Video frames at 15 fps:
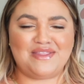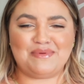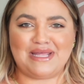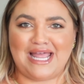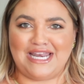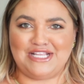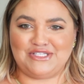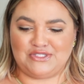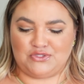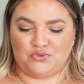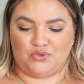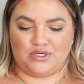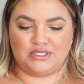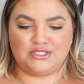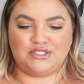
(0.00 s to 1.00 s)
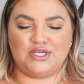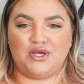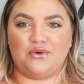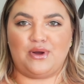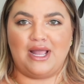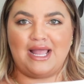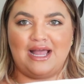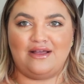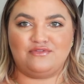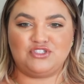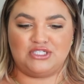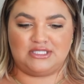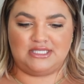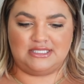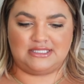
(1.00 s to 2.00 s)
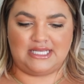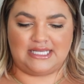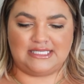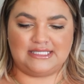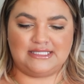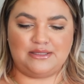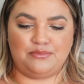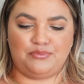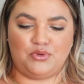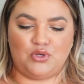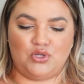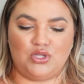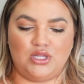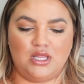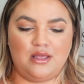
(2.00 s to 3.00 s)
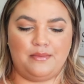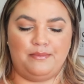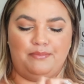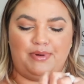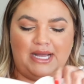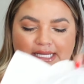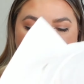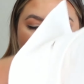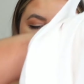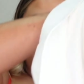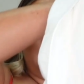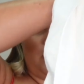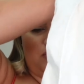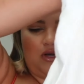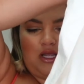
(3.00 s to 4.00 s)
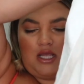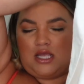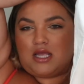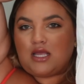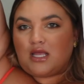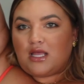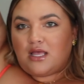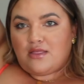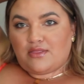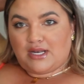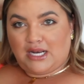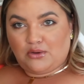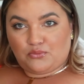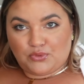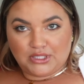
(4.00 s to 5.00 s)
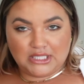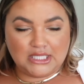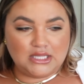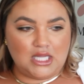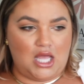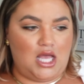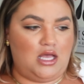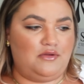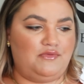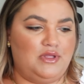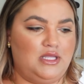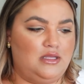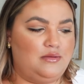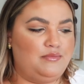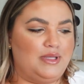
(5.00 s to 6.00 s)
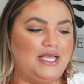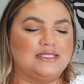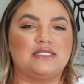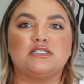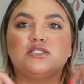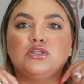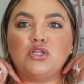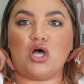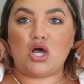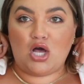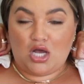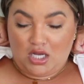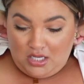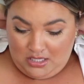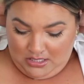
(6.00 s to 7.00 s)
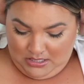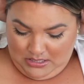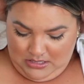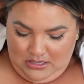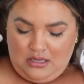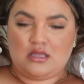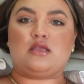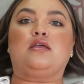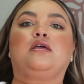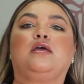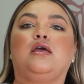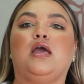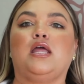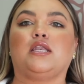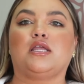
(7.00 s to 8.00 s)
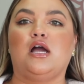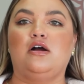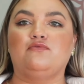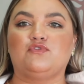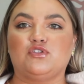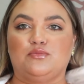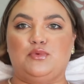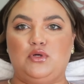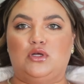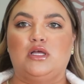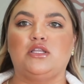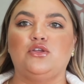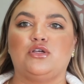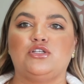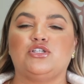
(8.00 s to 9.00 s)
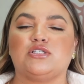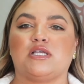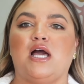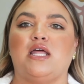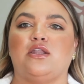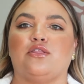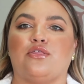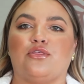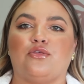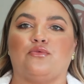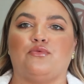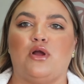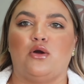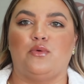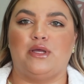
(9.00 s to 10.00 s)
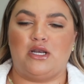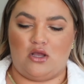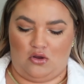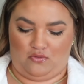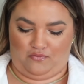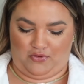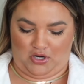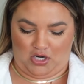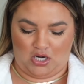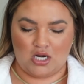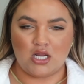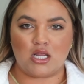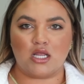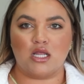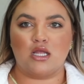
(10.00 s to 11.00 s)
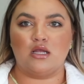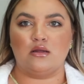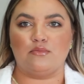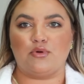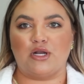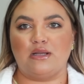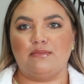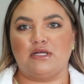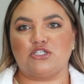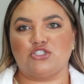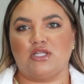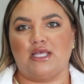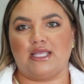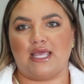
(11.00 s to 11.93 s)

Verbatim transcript: them at any store. So I have just this like simple button down that I really love because it's long and comfortable, and you can just kind of throw it over pretty much like